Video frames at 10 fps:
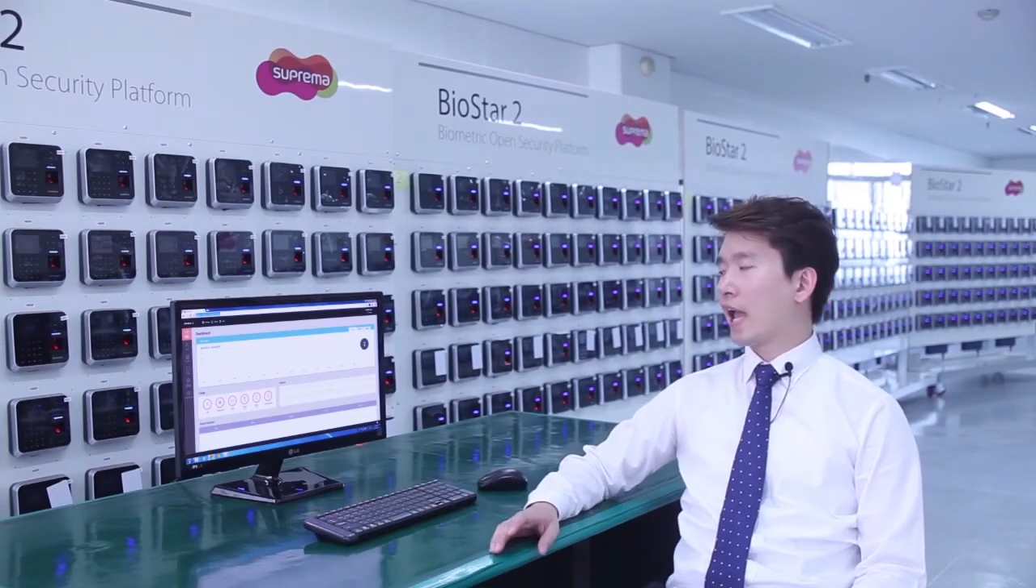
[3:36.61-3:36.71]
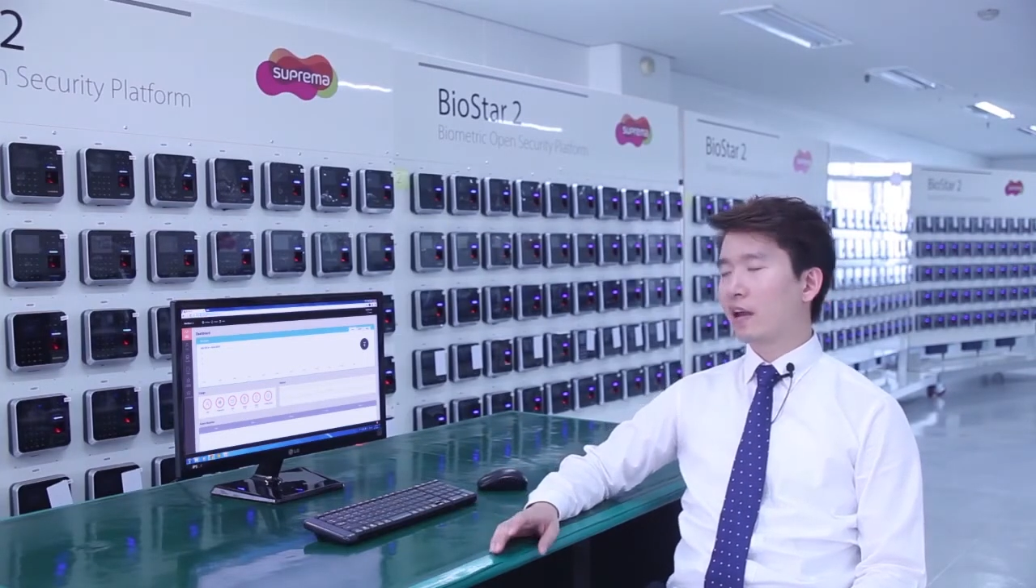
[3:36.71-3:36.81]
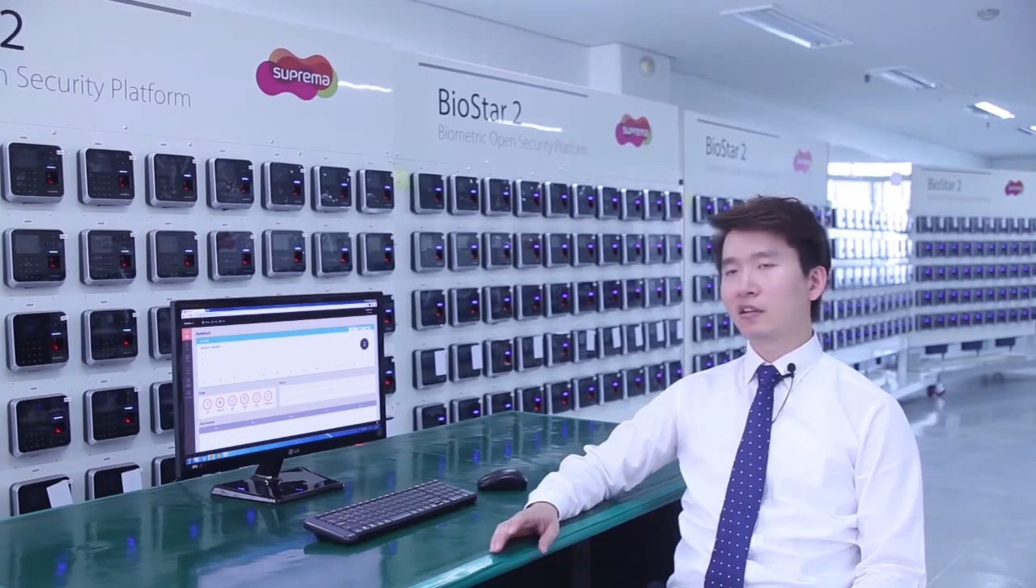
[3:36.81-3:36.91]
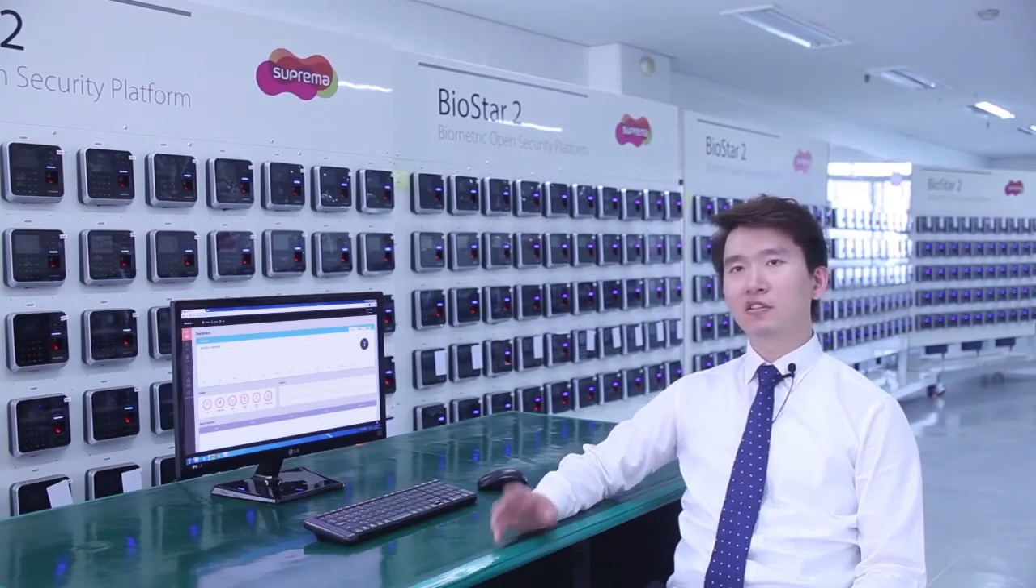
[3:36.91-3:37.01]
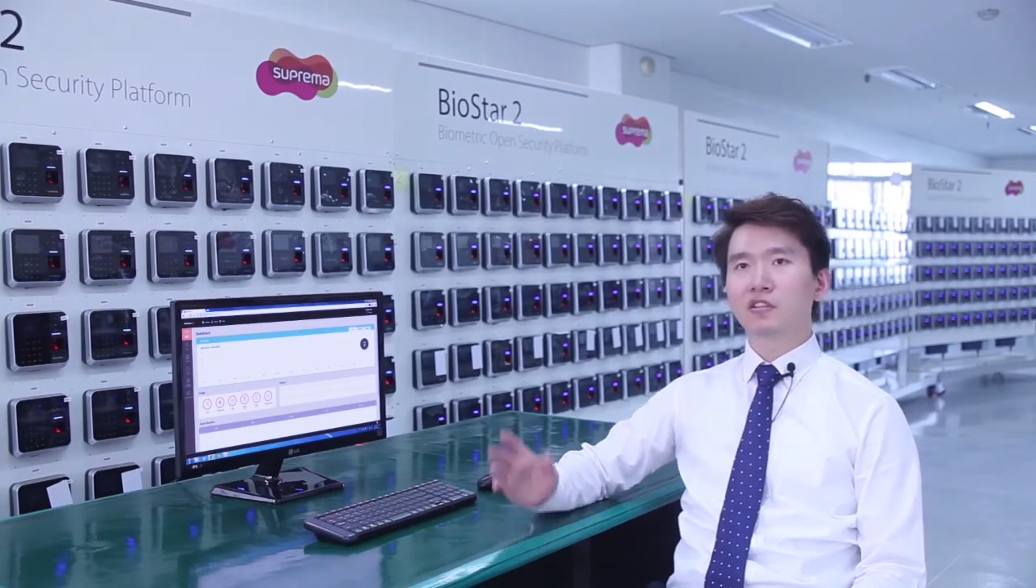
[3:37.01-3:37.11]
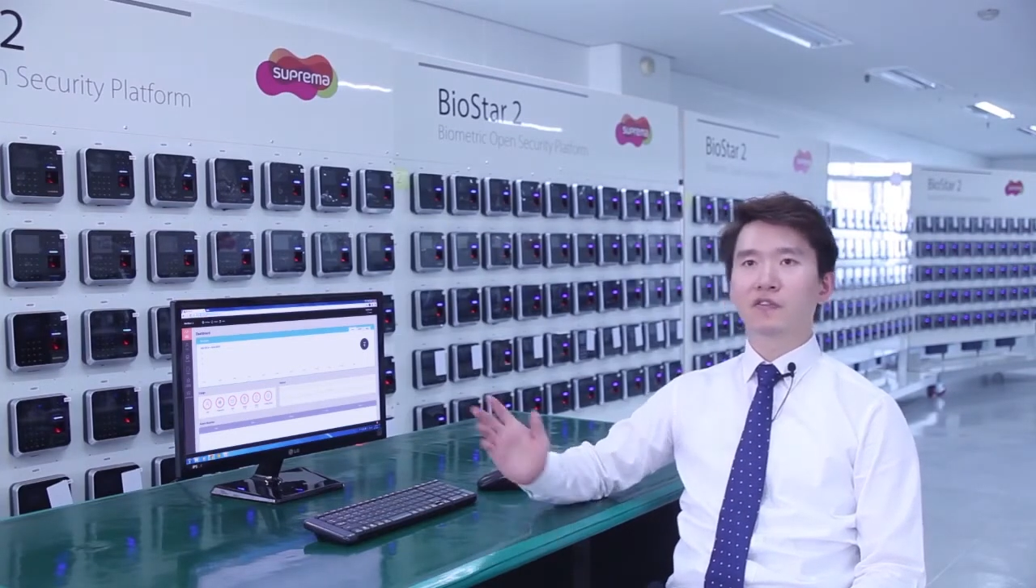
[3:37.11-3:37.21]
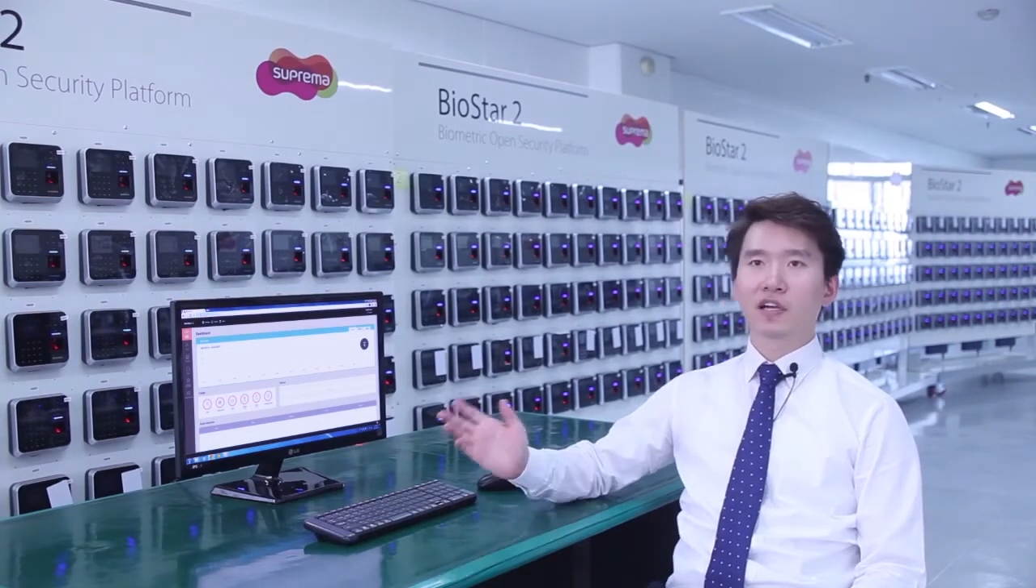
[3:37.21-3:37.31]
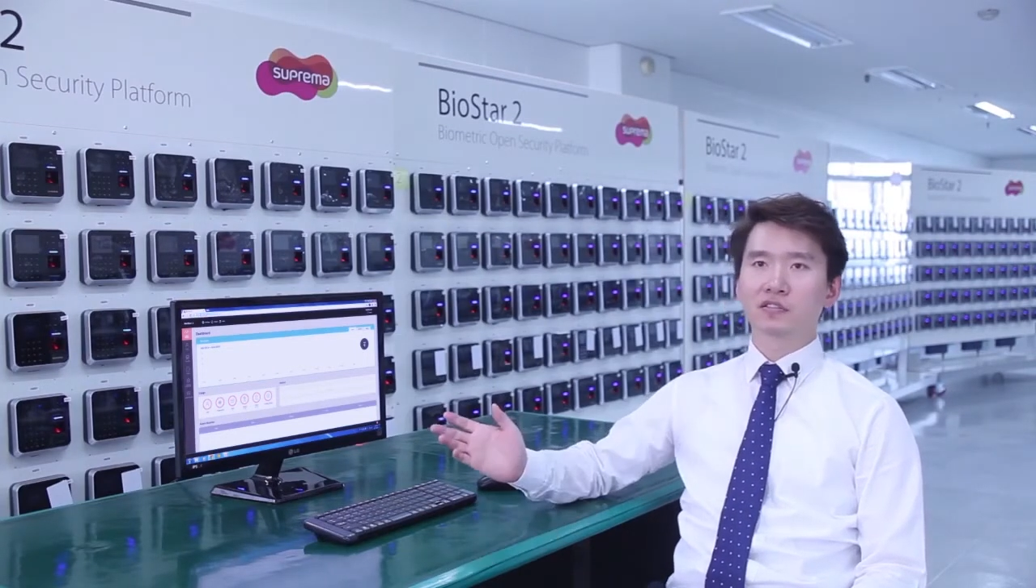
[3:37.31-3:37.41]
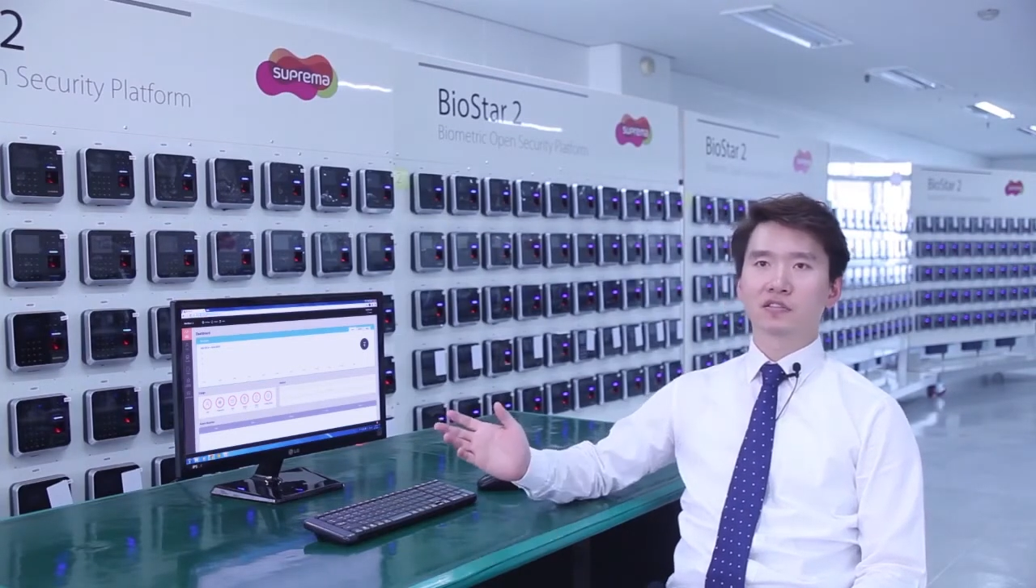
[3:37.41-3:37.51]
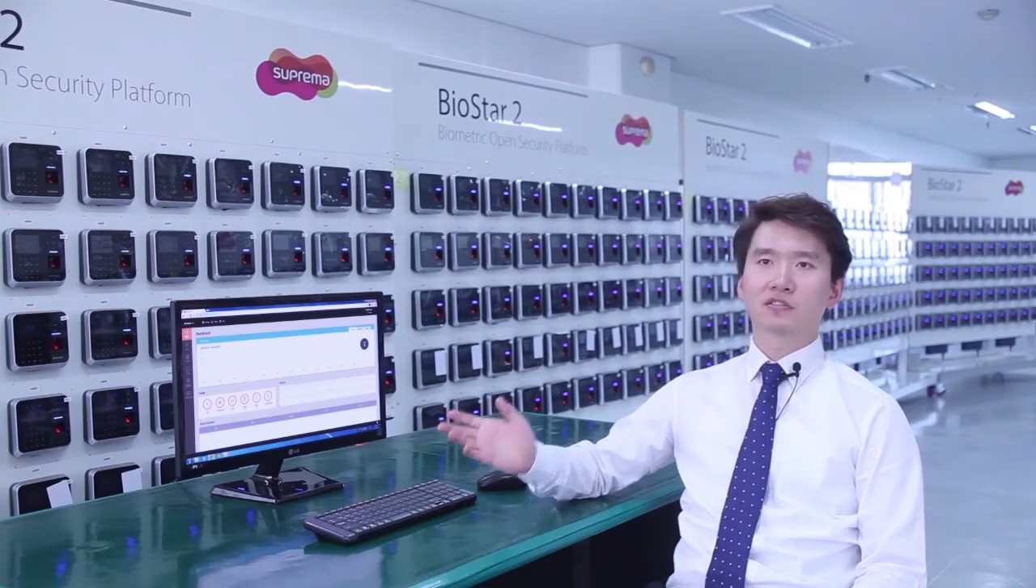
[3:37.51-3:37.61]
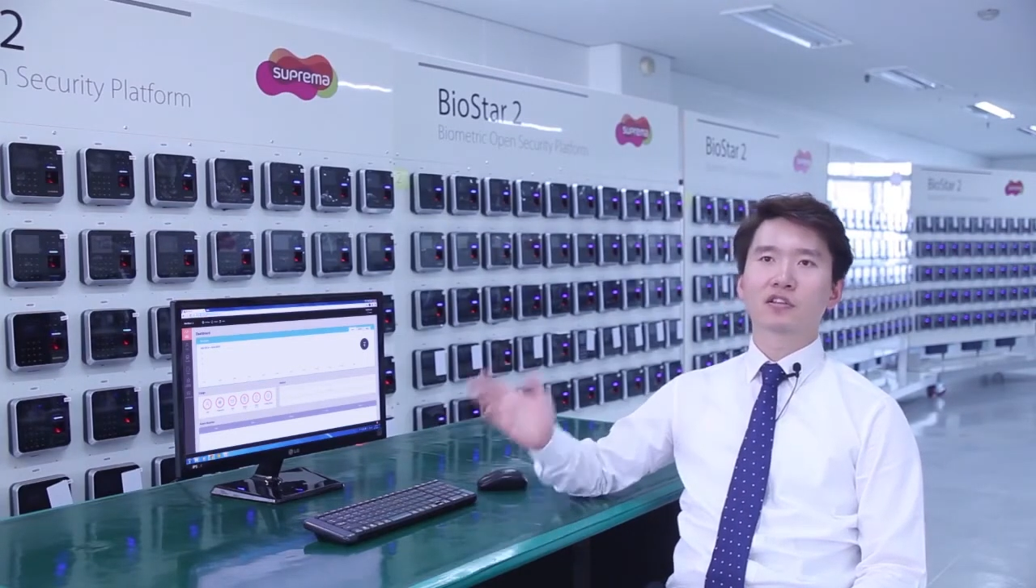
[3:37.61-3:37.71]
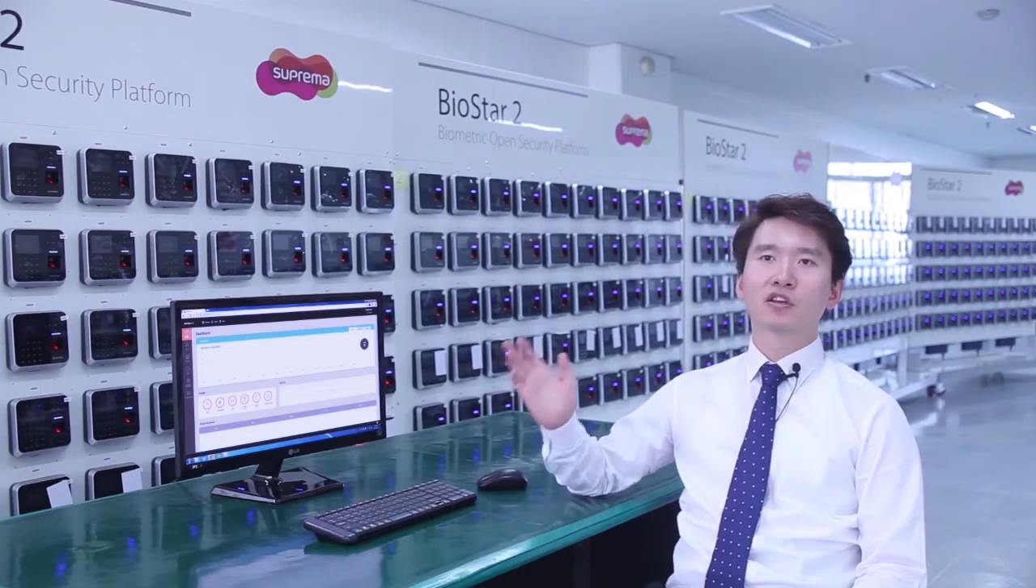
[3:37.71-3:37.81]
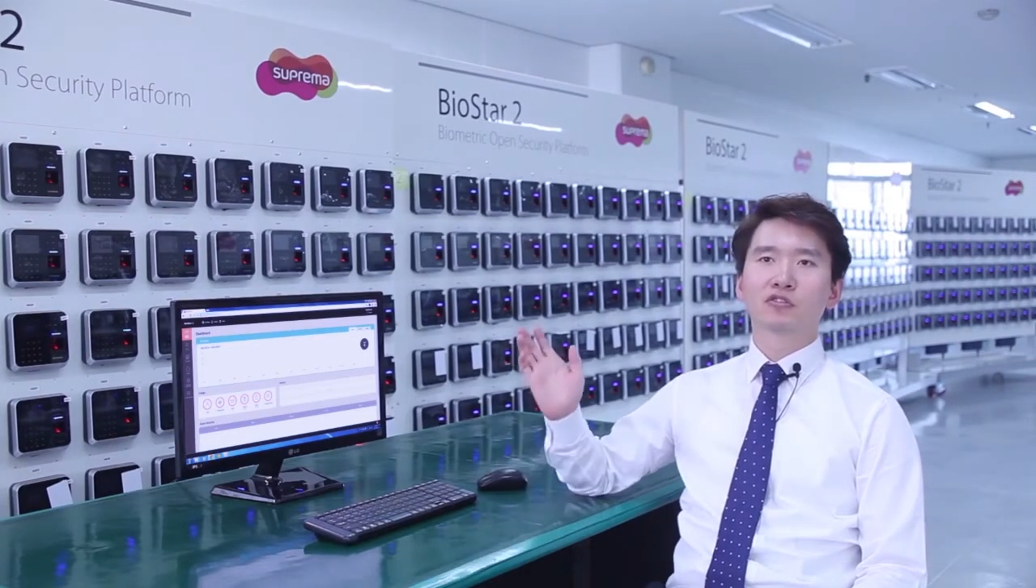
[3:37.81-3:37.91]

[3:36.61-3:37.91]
adding devices